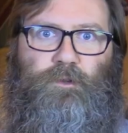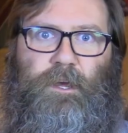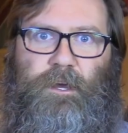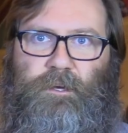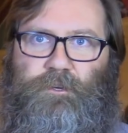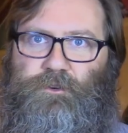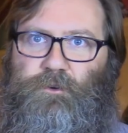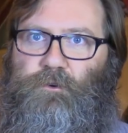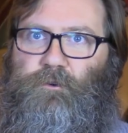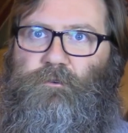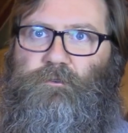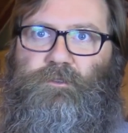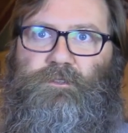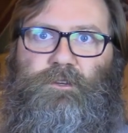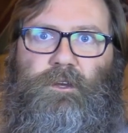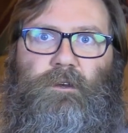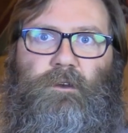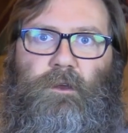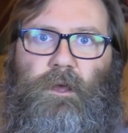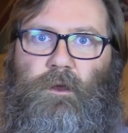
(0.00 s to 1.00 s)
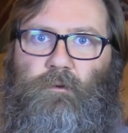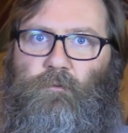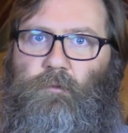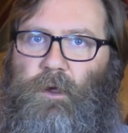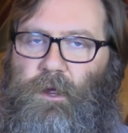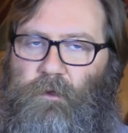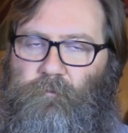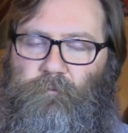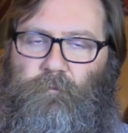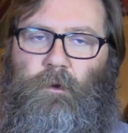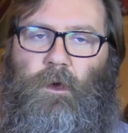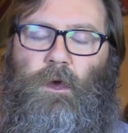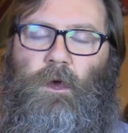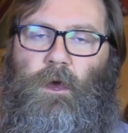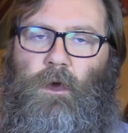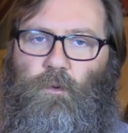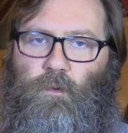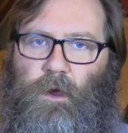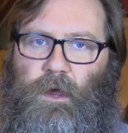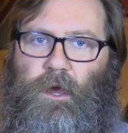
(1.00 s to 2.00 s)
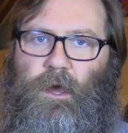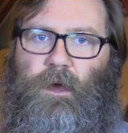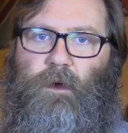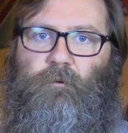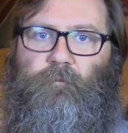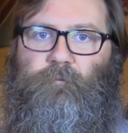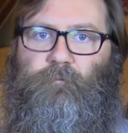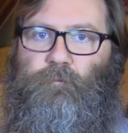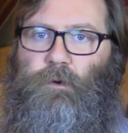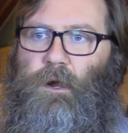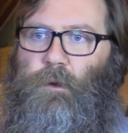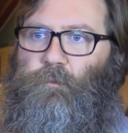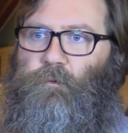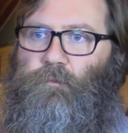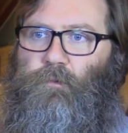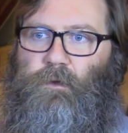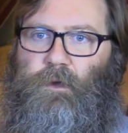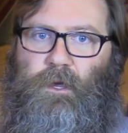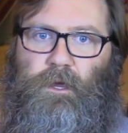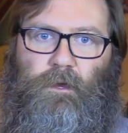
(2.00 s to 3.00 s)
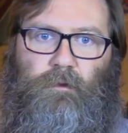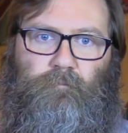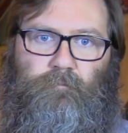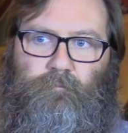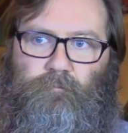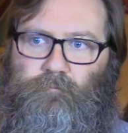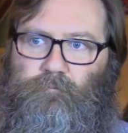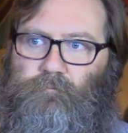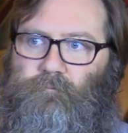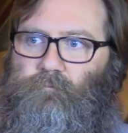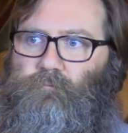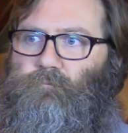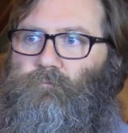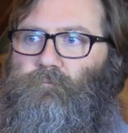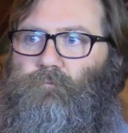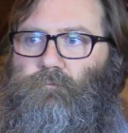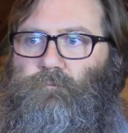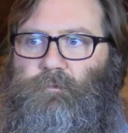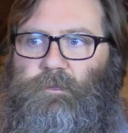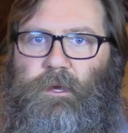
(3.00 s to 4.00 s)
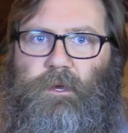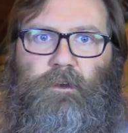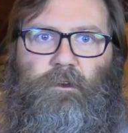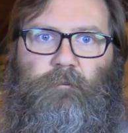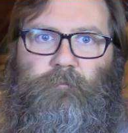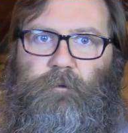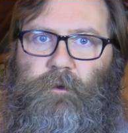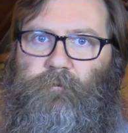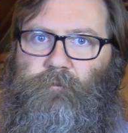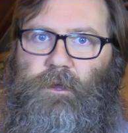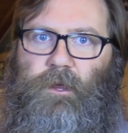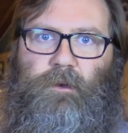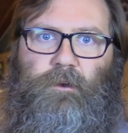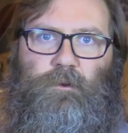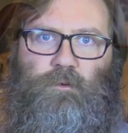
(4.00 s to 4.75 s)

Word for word: teachers, and, and we've, we have probably 10 to 15